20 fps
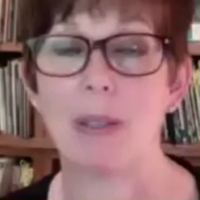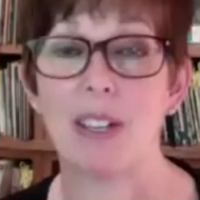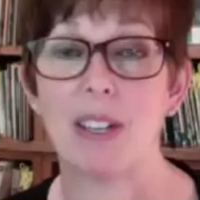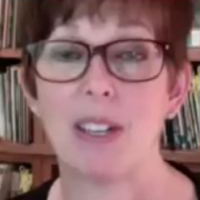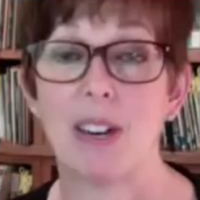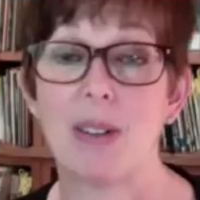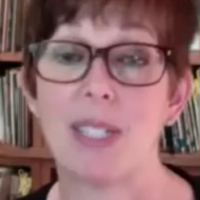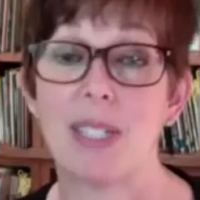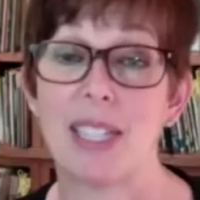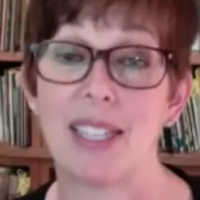
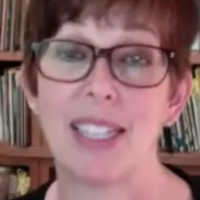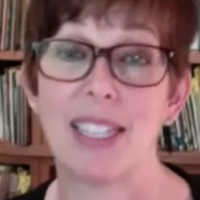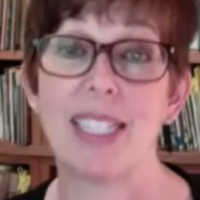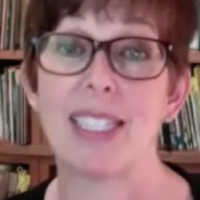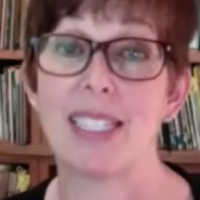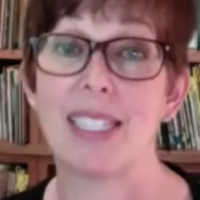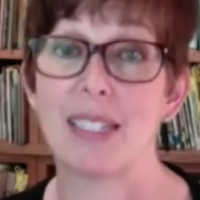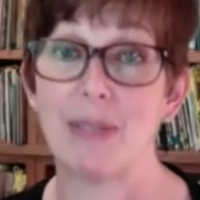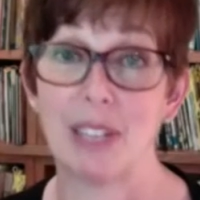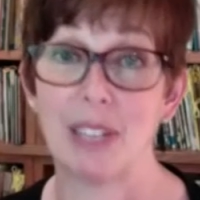Notice that this
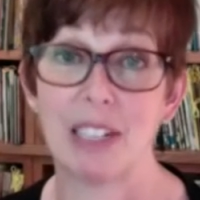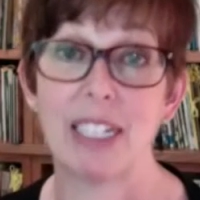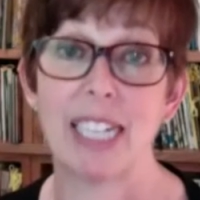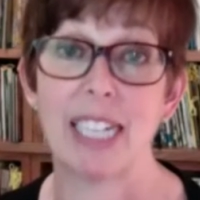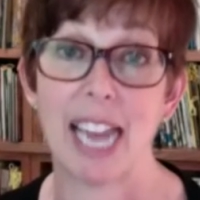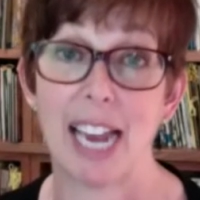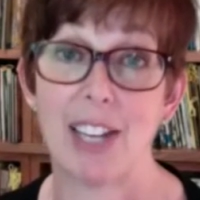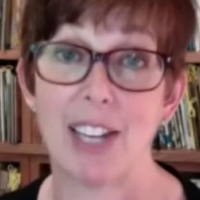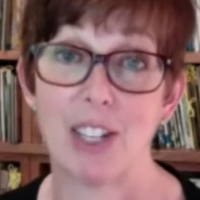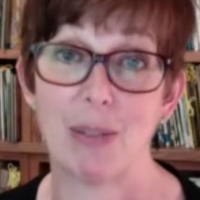is a very
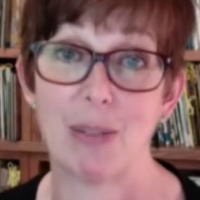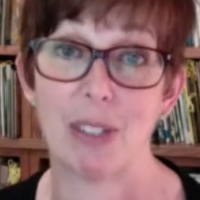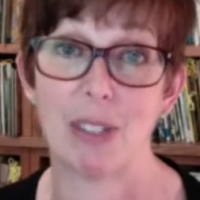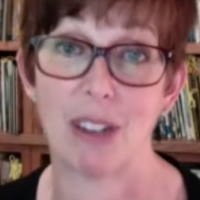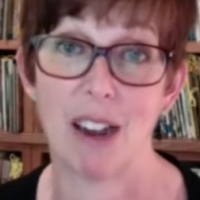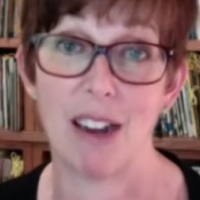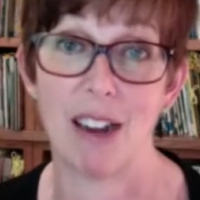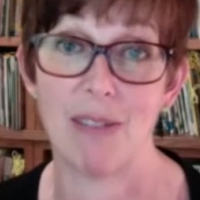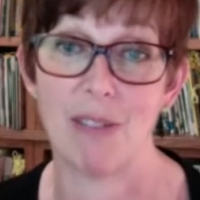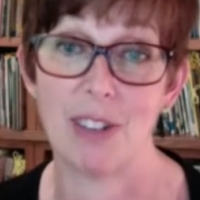casual
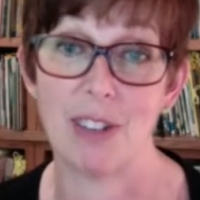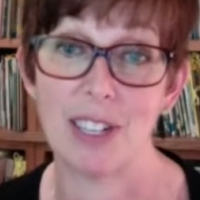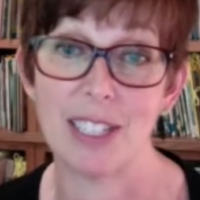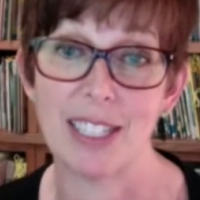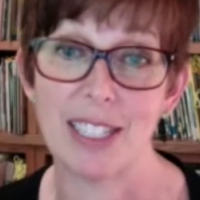conference,